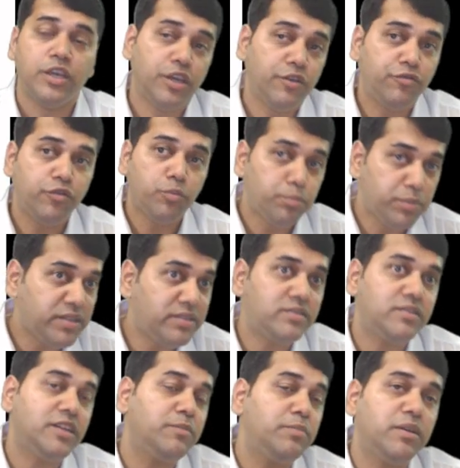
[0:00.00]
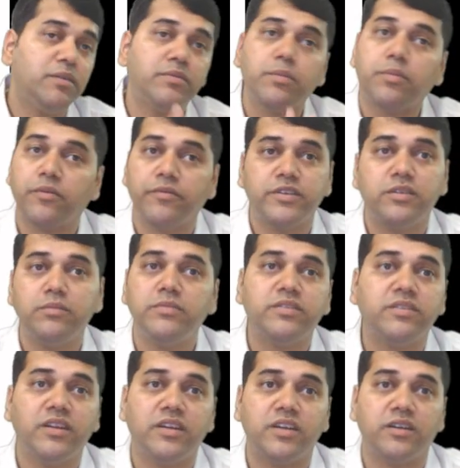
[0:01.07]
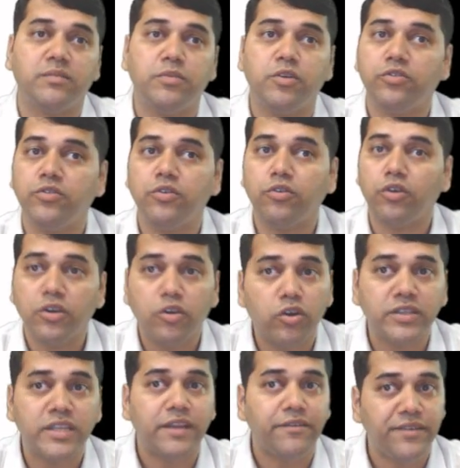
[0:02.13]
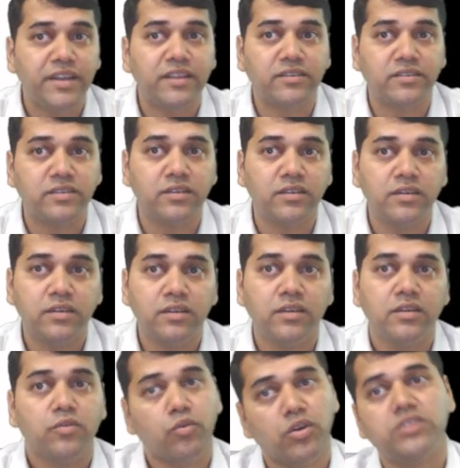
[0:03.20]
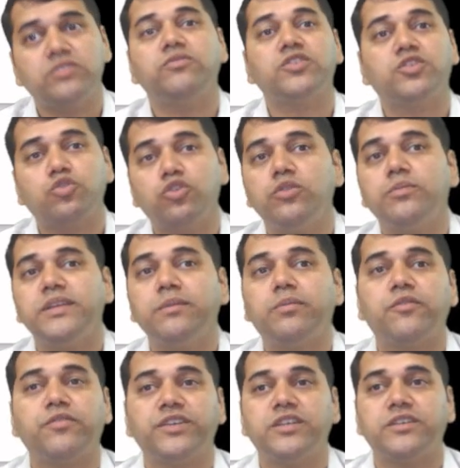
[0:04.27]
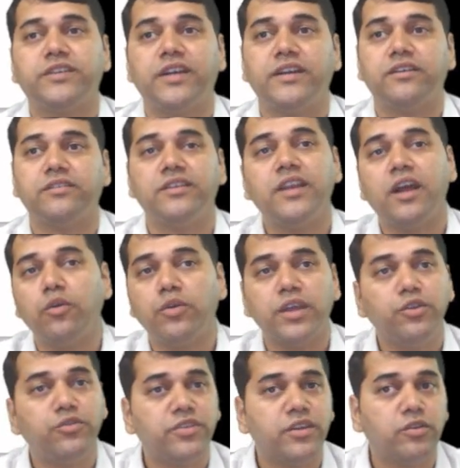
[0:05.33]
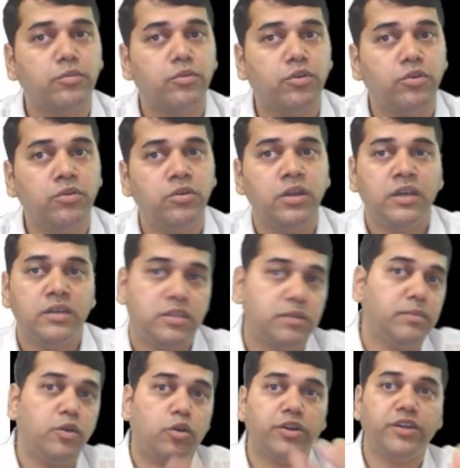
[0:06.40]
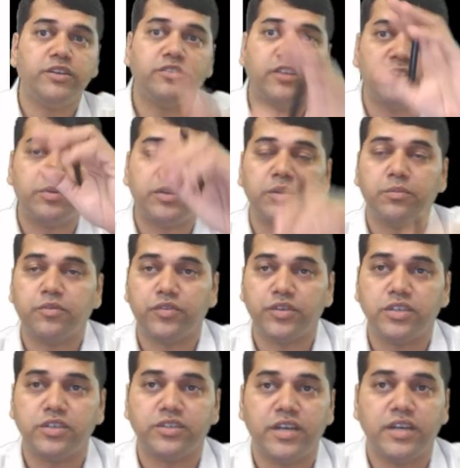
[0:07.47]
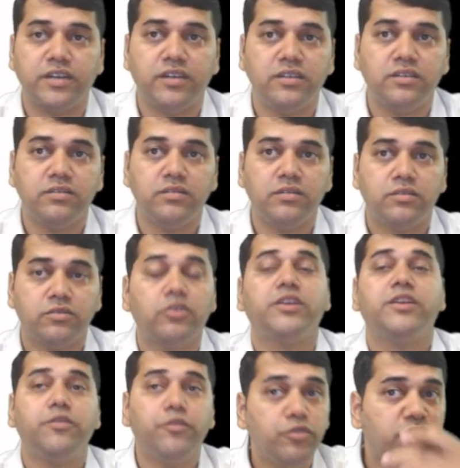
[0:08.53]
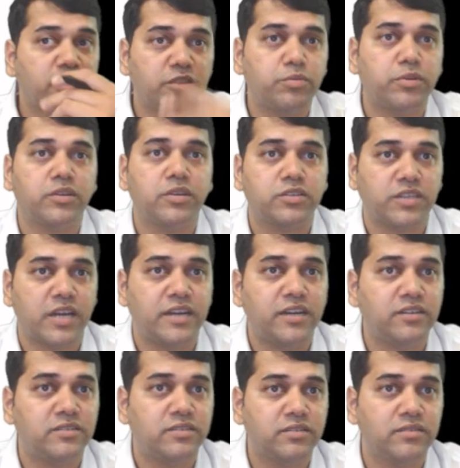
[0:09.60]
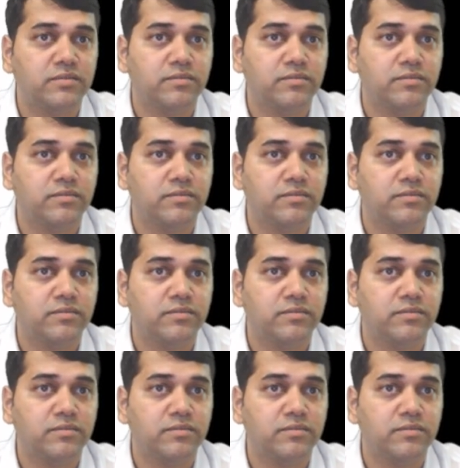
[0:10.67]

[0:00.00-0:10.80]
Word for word: If you miss, it becomes a professional misconduct because you have not got the evidence what was told by the professional standard. Then how can you say tomorrow that my audit is as per the professional standard? Sorry, review is as per the standards.